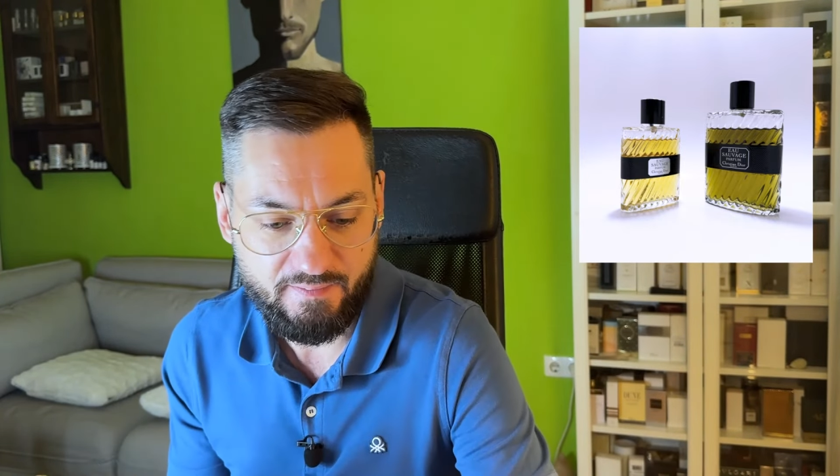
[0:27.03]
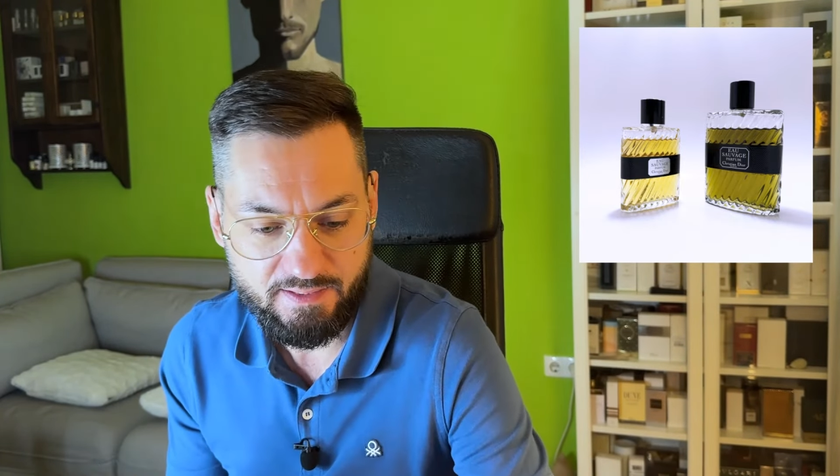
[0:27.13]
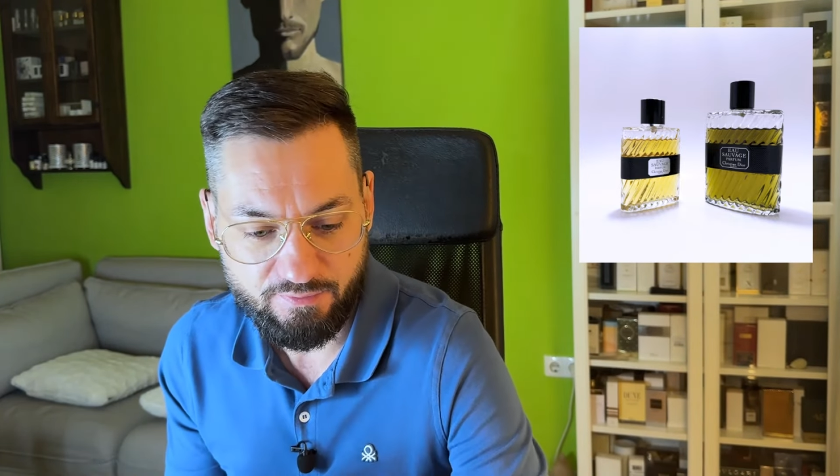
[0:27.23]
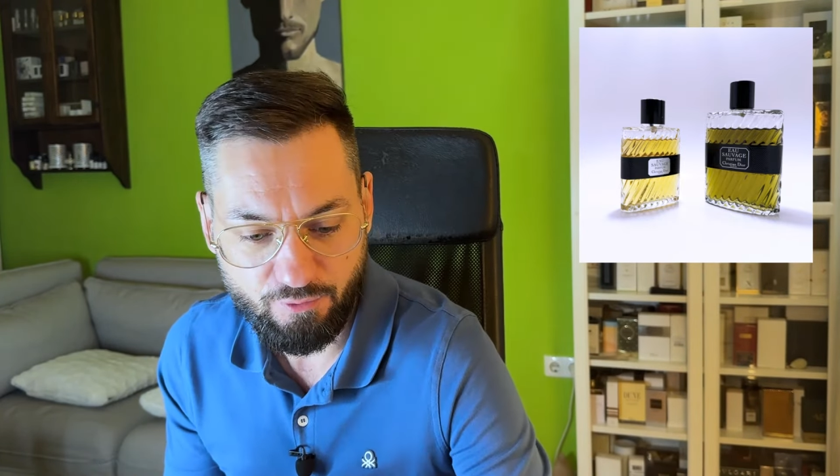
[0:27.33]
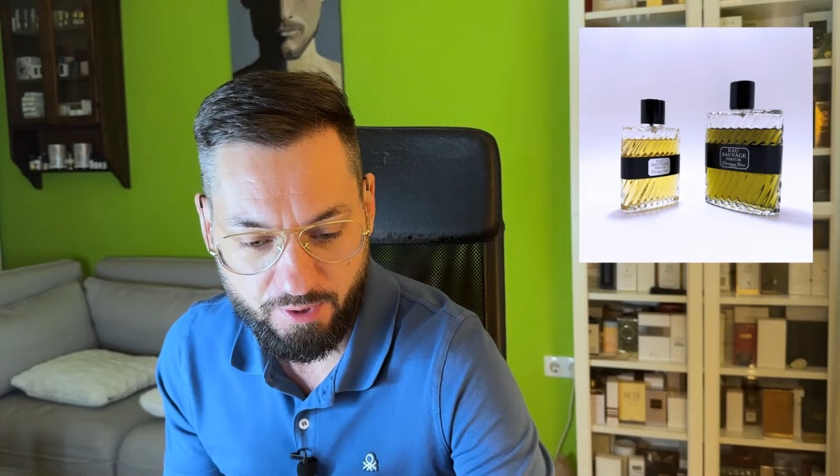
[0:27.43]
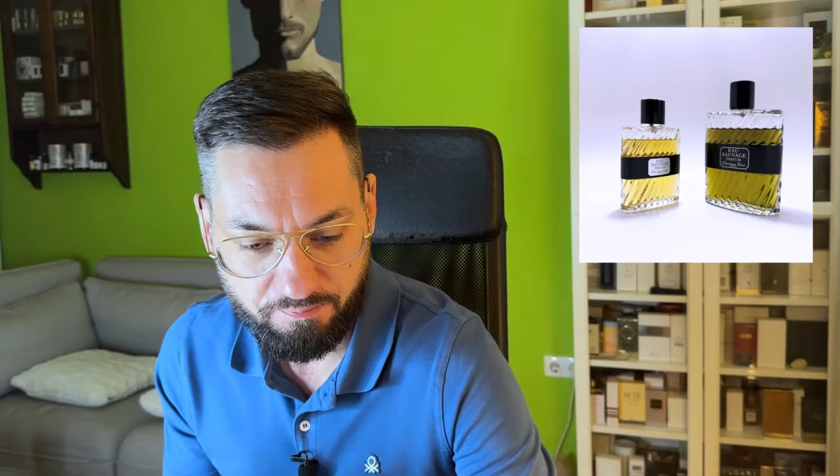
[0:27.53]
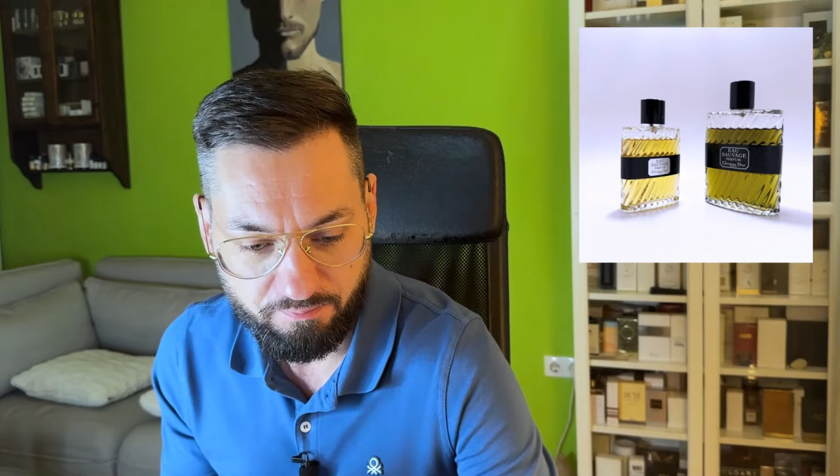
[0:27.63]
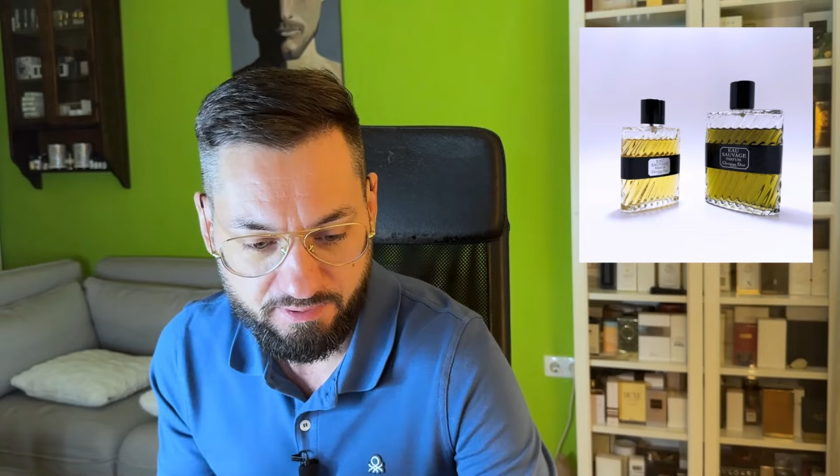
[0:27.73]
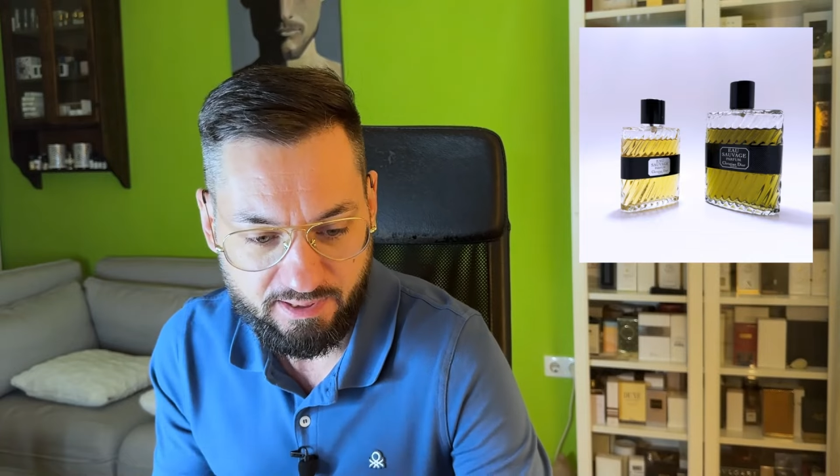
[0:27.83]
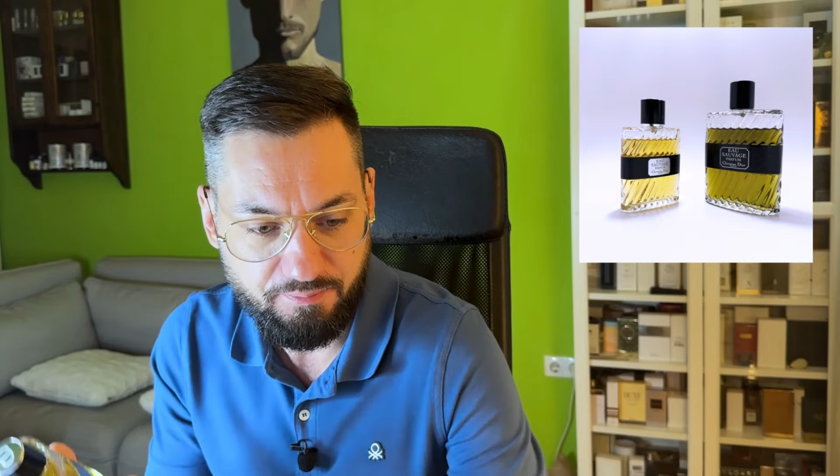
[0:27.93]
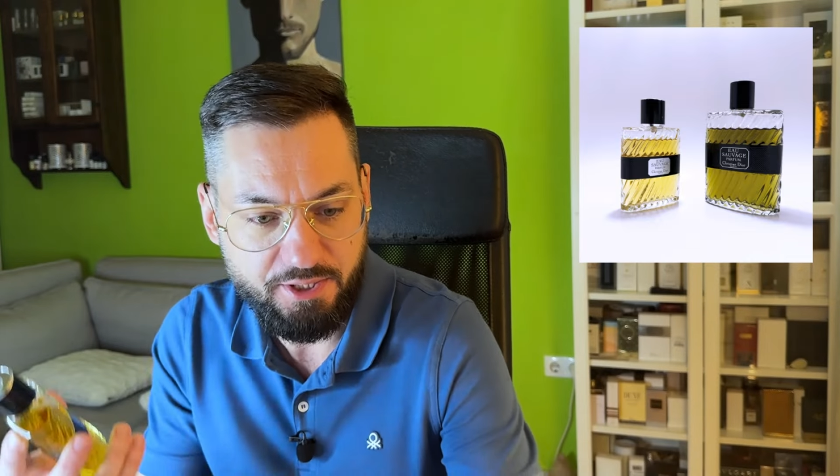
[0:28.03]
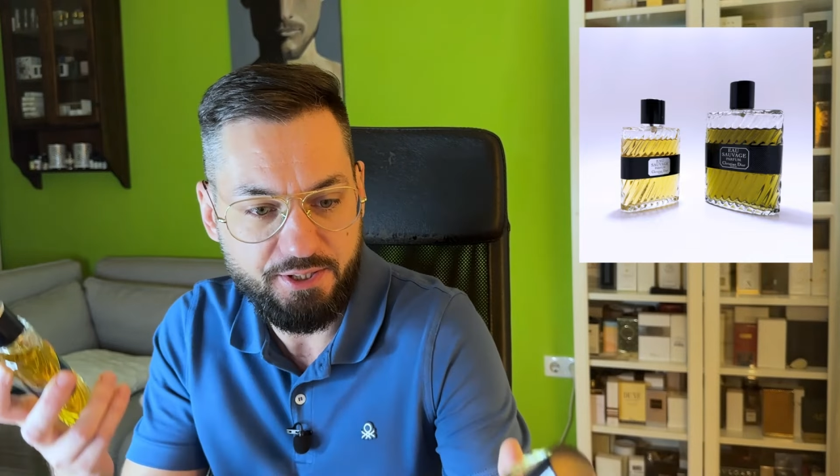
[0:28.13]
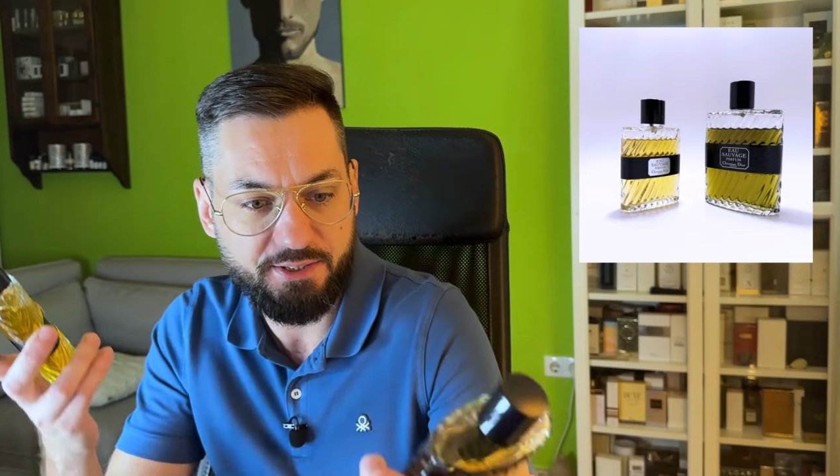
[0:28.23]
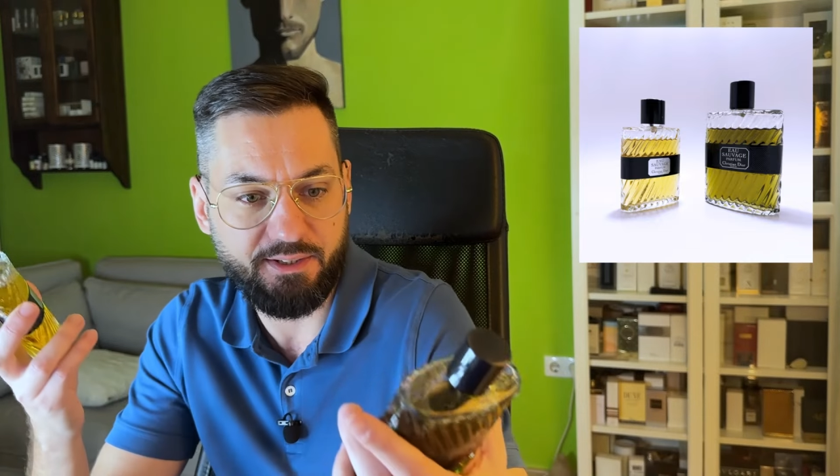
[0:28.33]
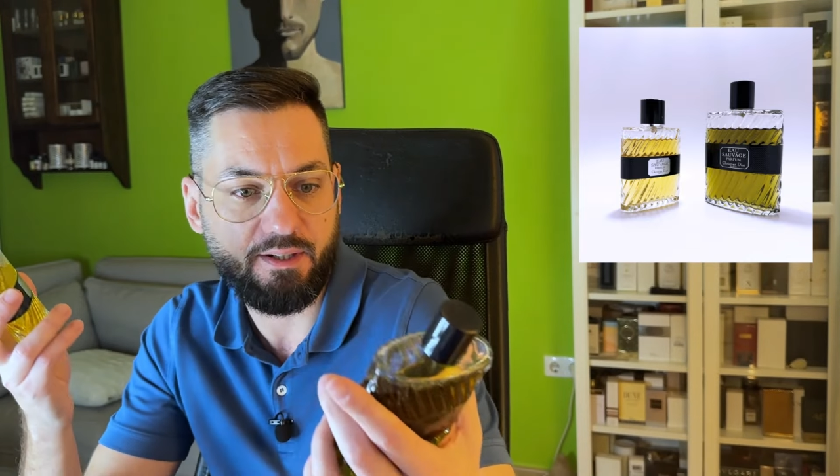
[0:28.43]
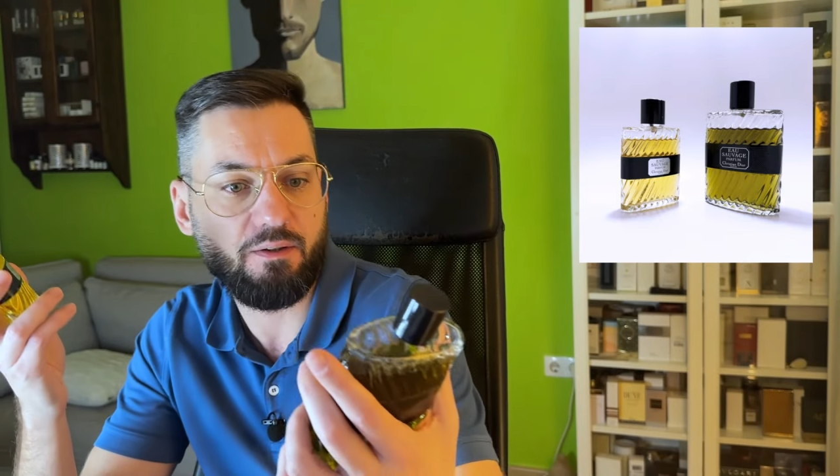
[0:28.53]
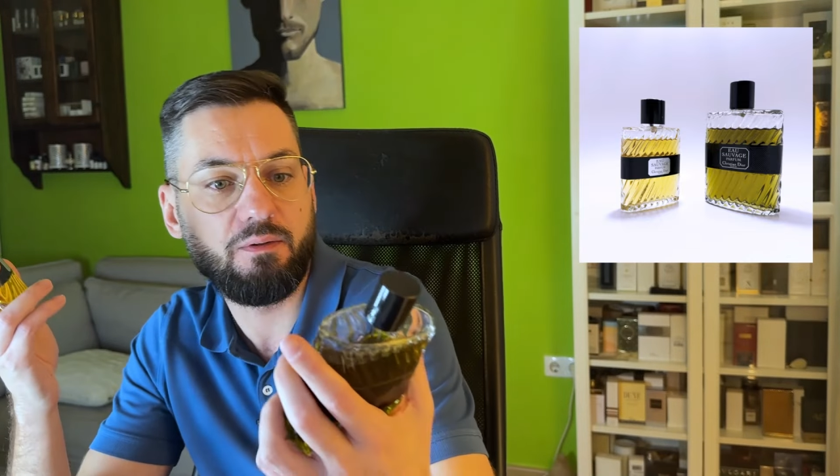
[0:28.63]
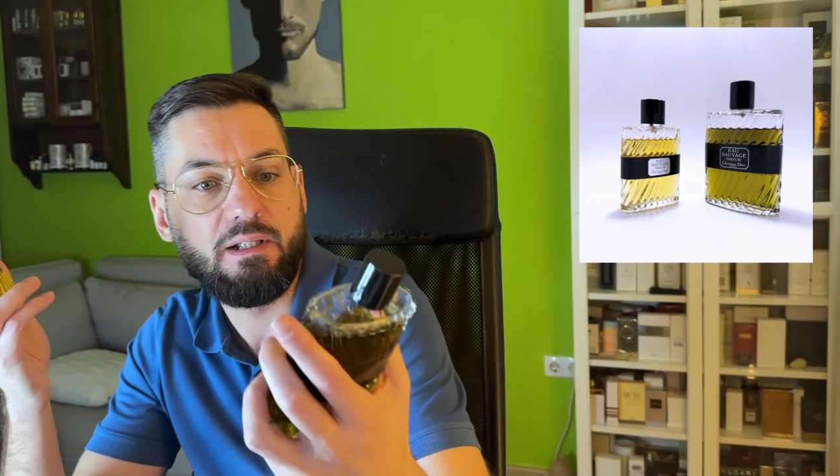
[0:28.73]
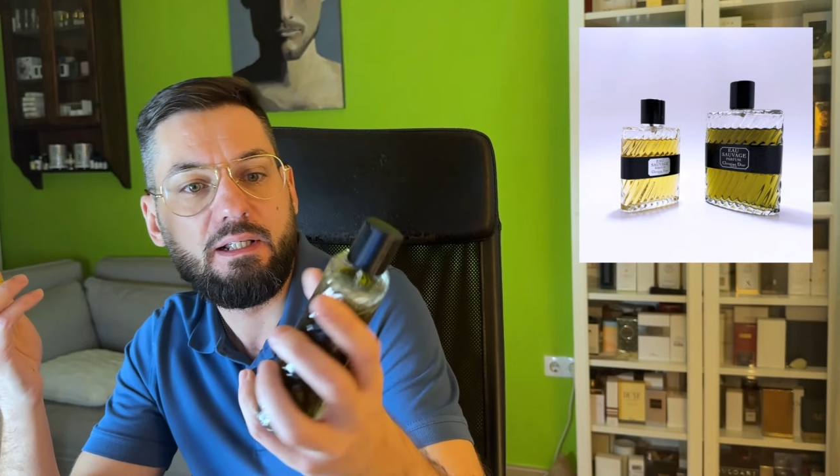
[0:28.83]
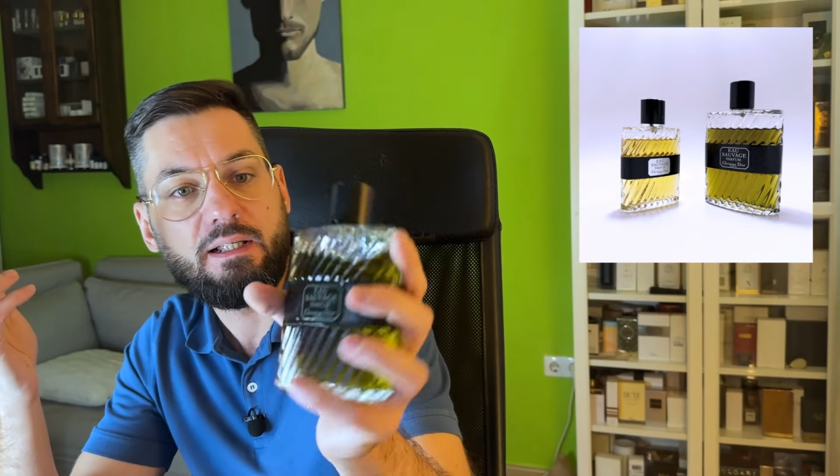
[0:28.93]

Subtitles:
this for some years now.